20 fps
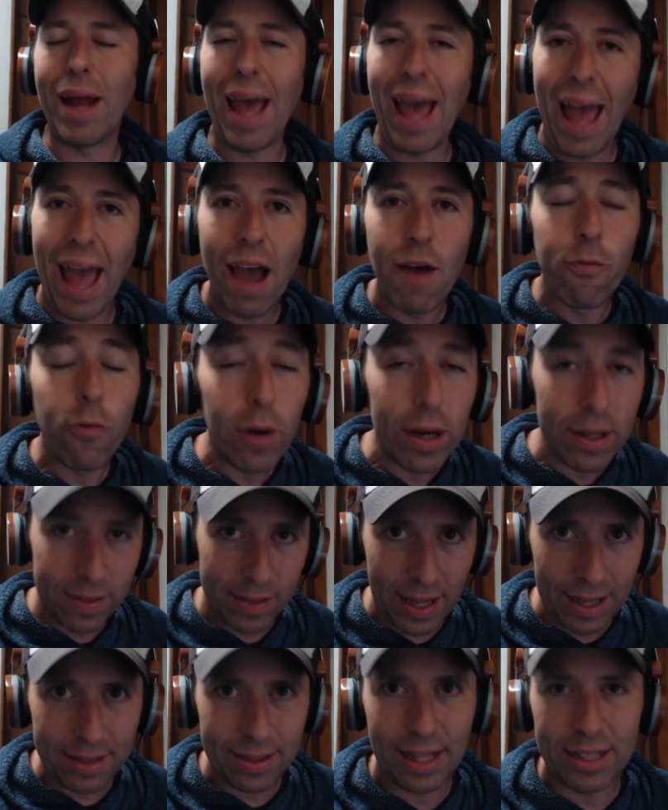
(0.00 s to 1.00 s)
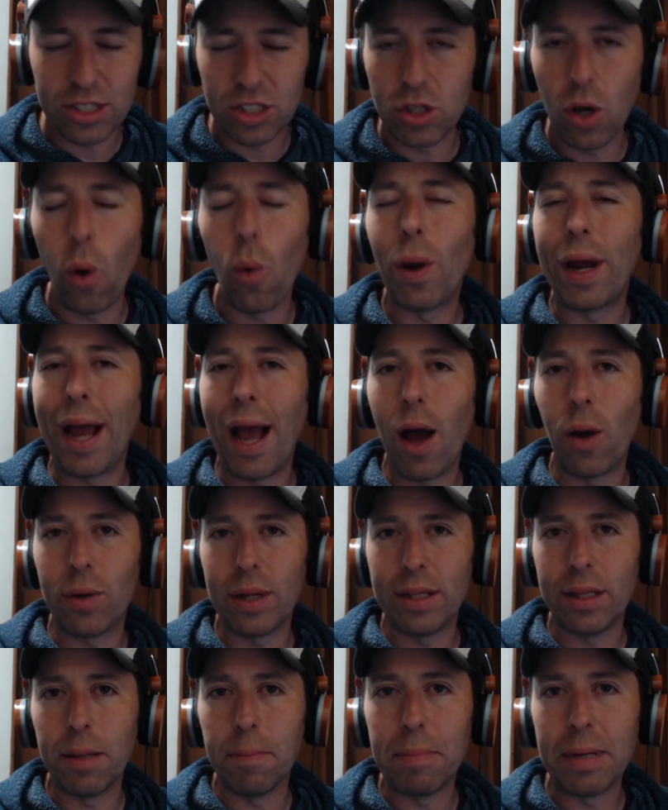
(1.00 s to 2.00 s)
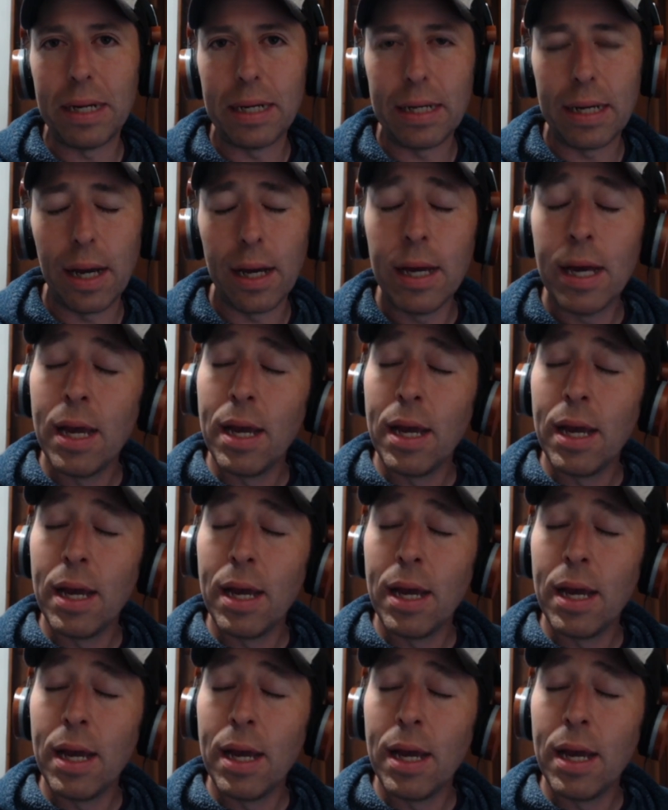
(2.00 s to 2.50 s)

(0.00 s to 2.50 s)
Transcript: everything that's going out in the media.